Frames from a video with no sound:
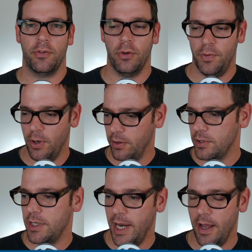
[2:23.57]
So if you
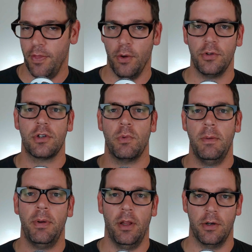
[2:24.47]
understand those three
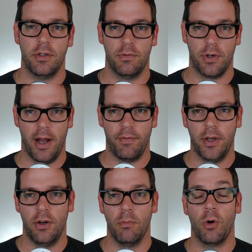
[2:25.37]
pillars of
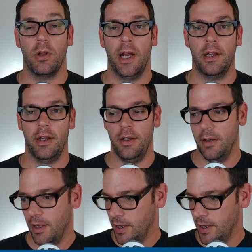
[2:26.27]
traffic, you're more likely